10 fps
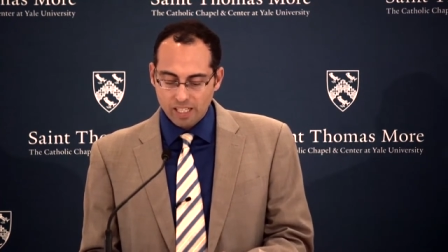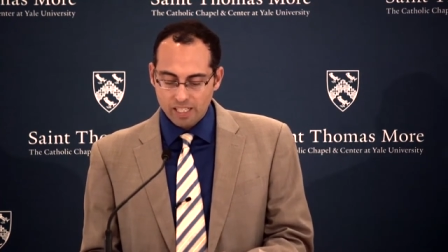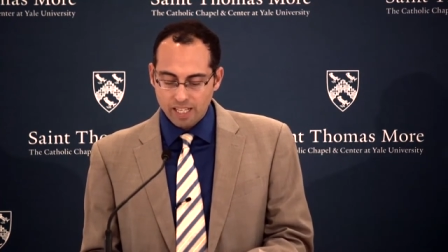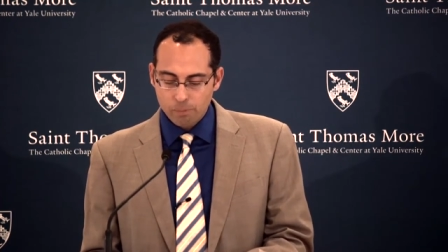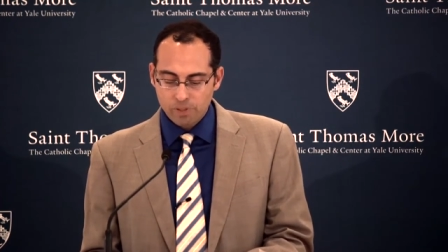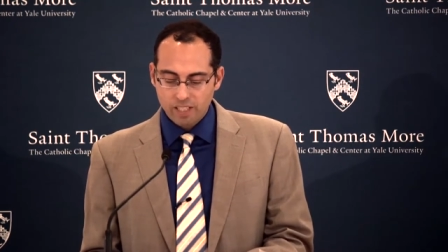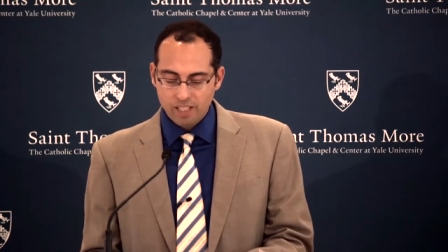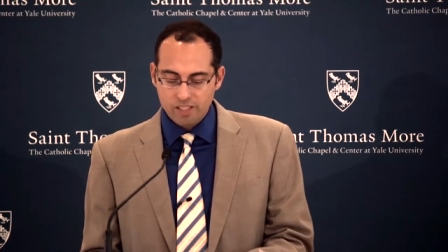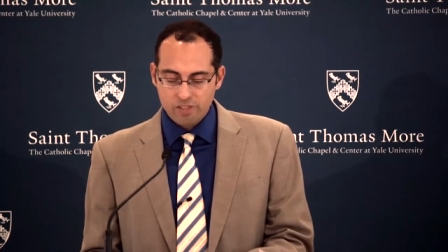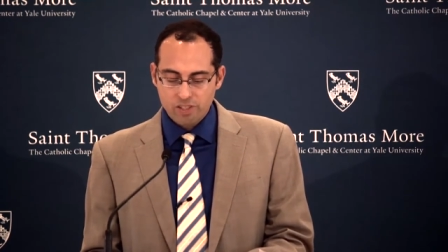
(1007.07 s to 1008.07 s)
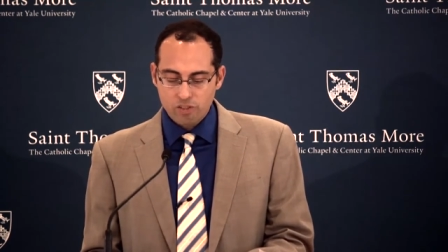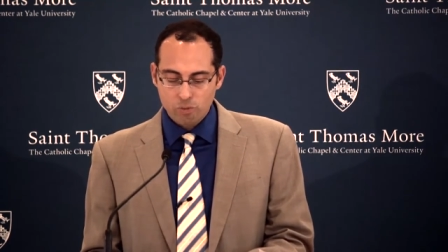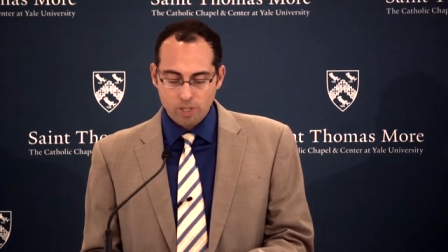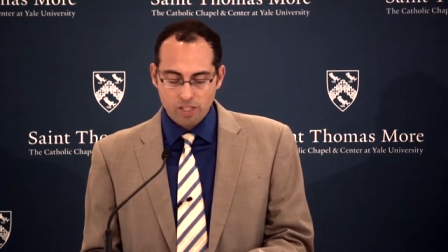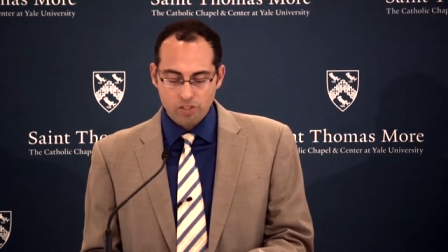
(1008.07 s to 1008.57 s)
enabling a
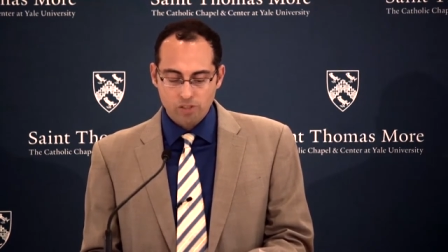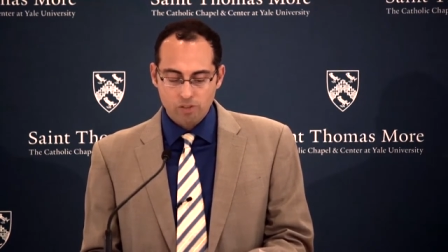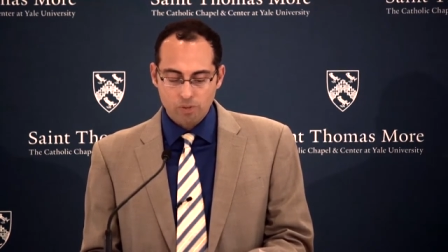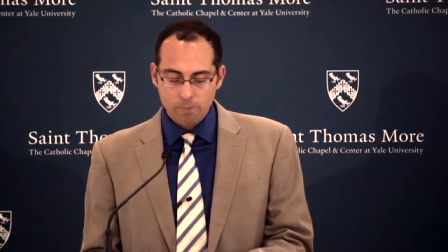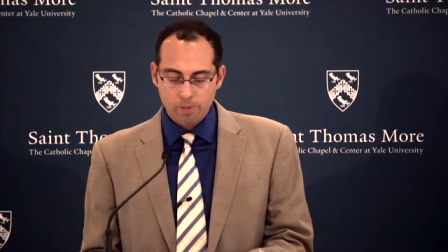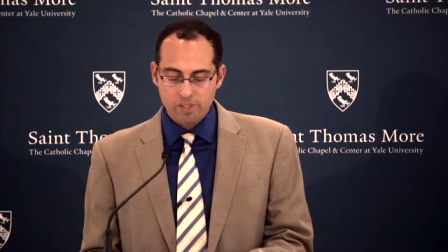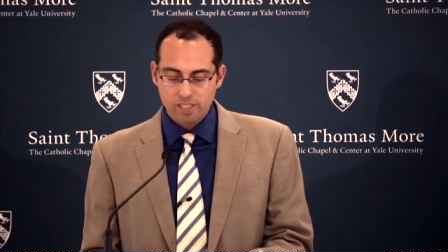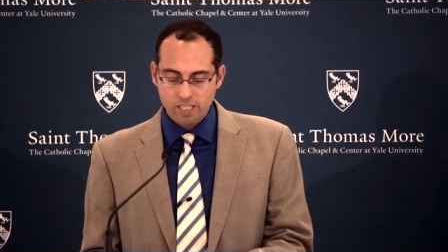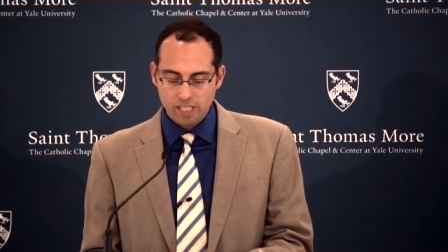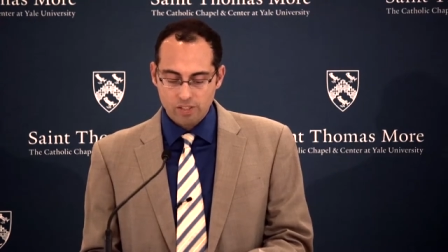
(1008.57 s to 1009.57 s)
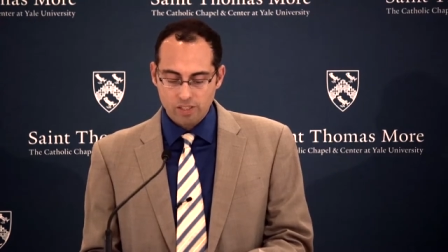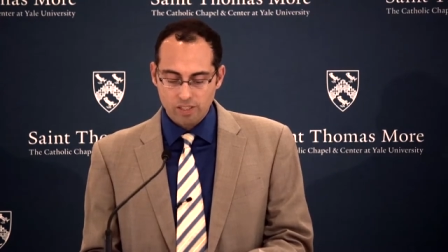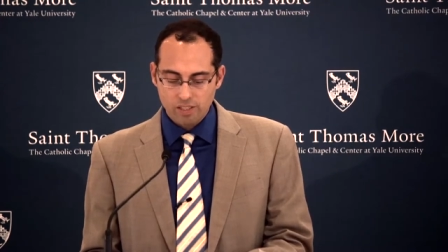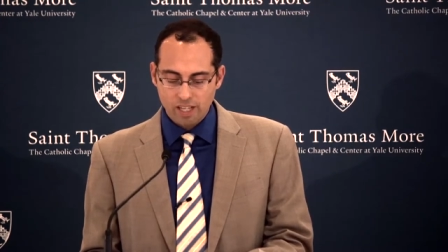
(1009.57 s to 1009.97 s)
situational representation